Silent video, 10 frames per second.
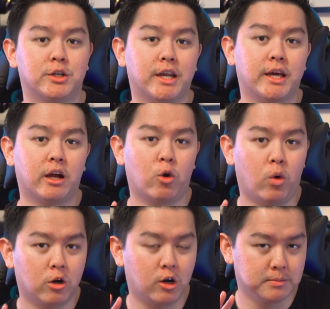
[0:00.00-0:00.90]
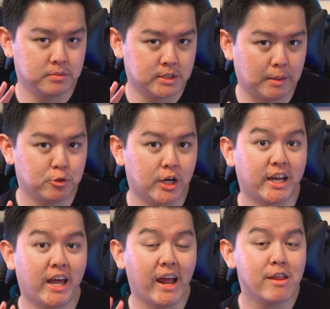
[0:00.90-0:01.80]
you're getting a Qualcomm
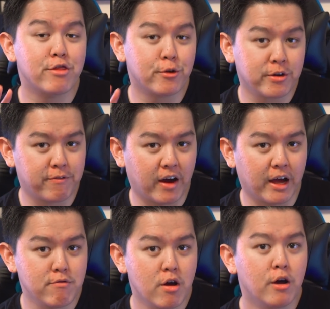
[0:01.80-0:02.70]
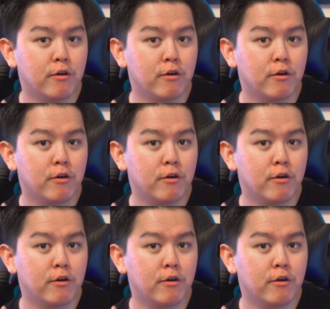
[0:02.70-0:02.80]
Snapdragon 835,